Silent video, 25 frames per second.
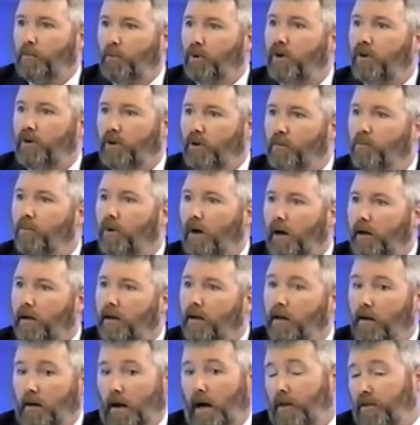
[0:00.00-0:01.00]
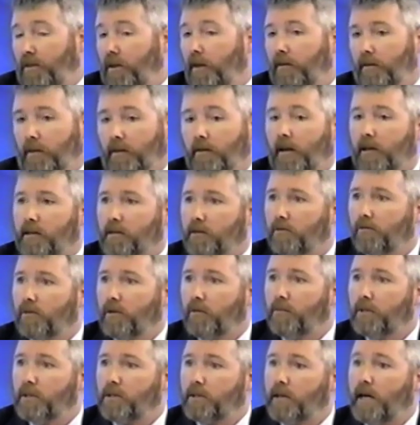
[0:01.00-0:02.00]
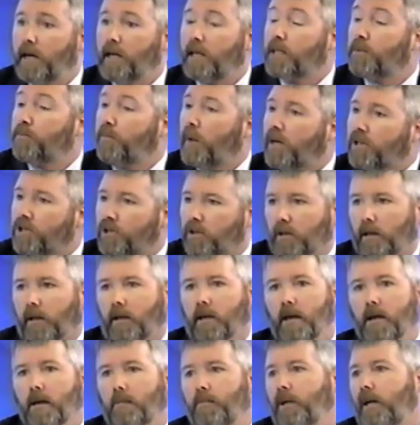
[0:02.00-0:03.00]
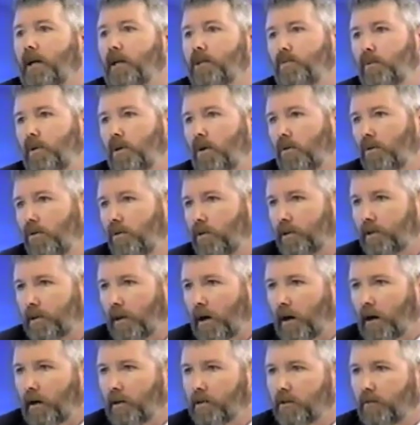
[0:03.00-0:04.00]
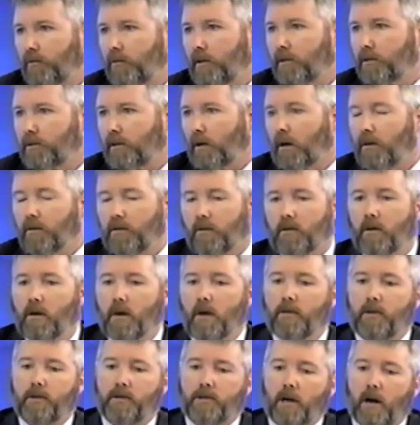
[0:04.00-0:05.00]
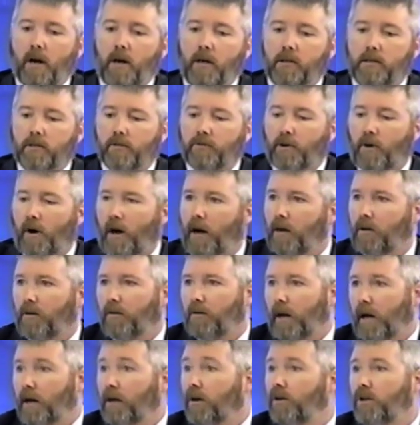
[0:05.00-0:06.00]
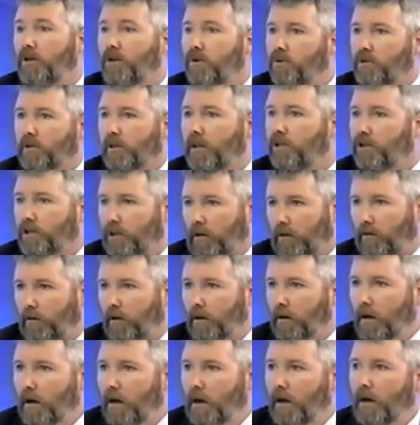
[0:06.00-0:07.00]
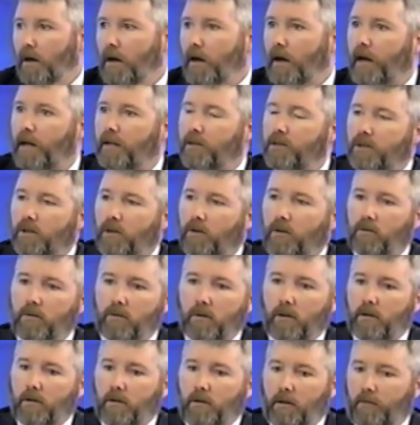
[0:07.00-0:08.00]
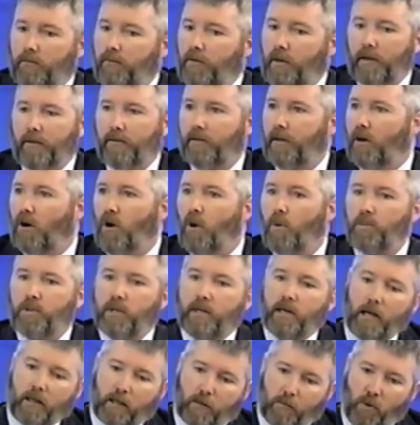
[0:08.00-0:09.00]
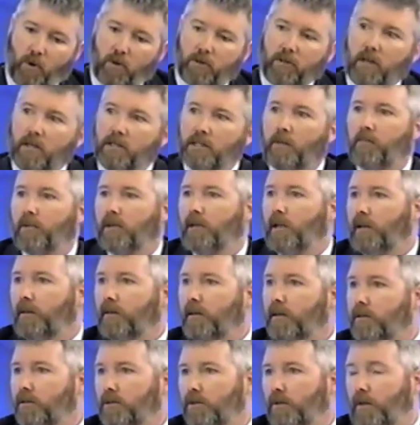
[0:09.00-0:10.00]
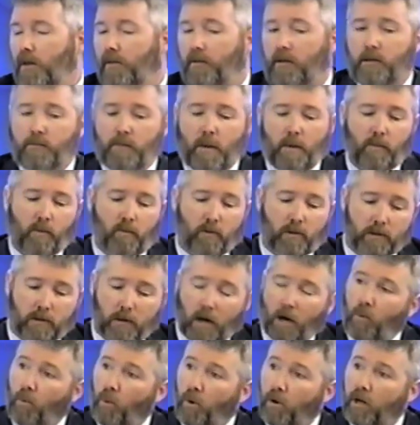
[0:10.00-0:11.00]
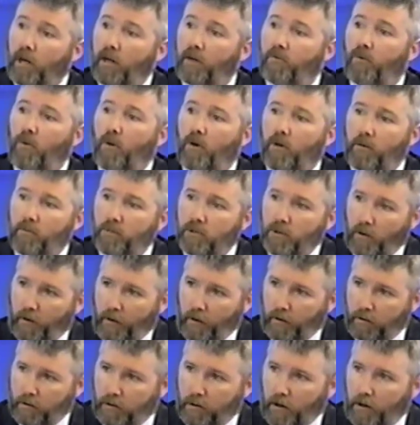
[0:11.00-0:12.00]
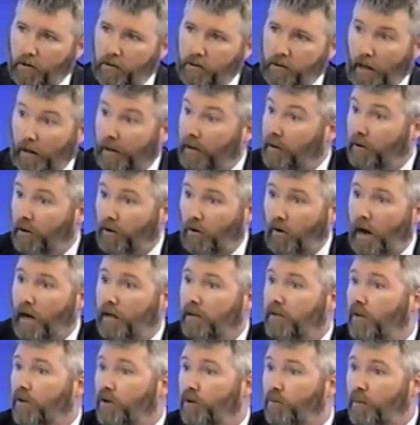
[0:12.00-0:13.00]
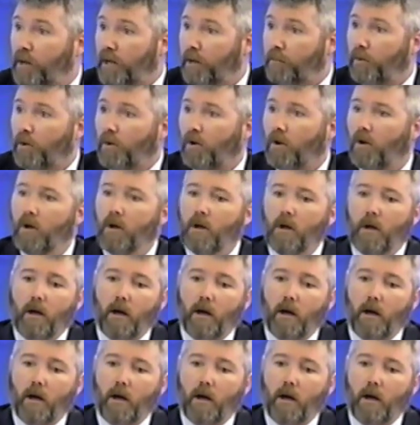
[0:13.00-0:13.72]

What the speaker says: to put into your body, I think that that's a real mistake, especially because we know who the targets of this are. The targets of crack cocaine are usually children. And so they hope to get them hooked on something like this so that these people will start working for them, so they'll start selling the crack to other people.